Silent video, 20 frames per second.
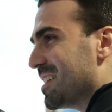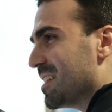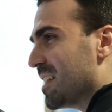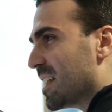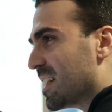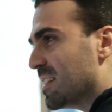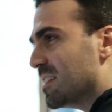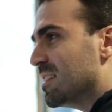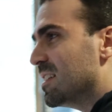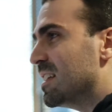
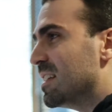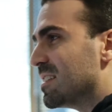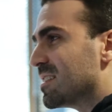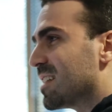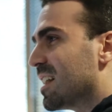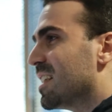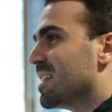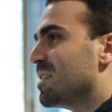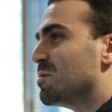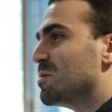Like he
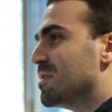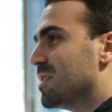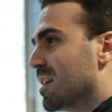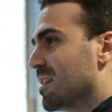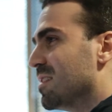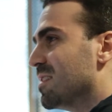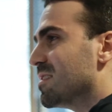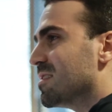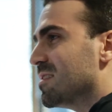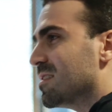decided he was
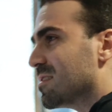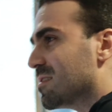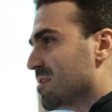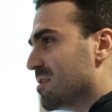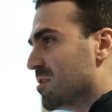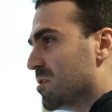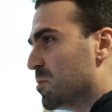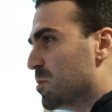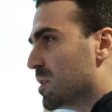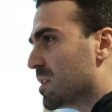done listening to
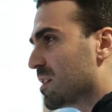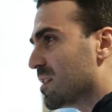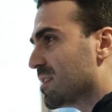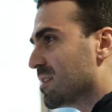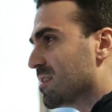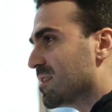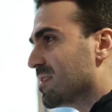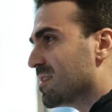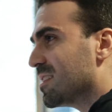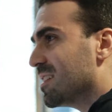you
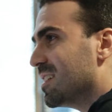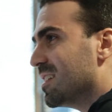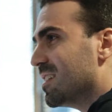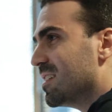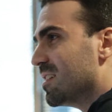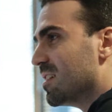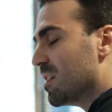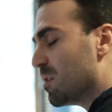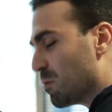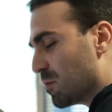because
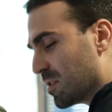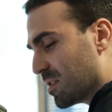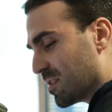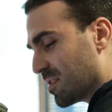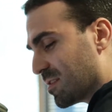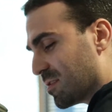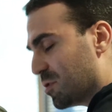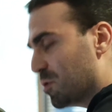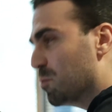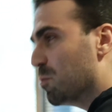it was
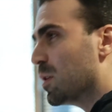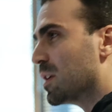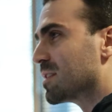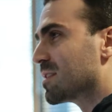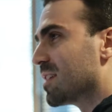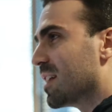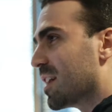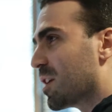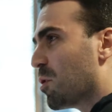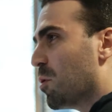just too
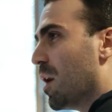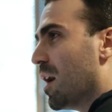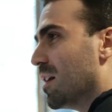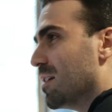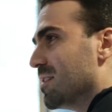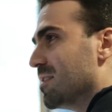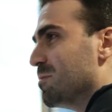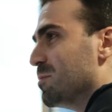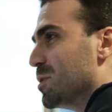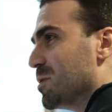much like
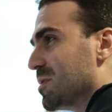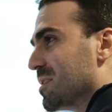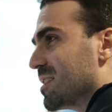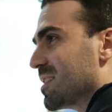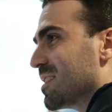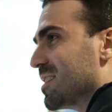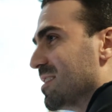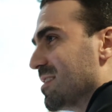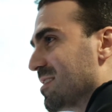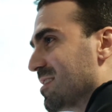quality
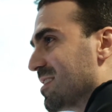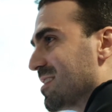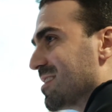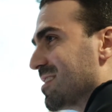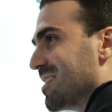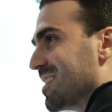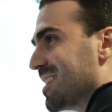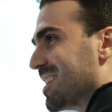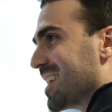music consistently.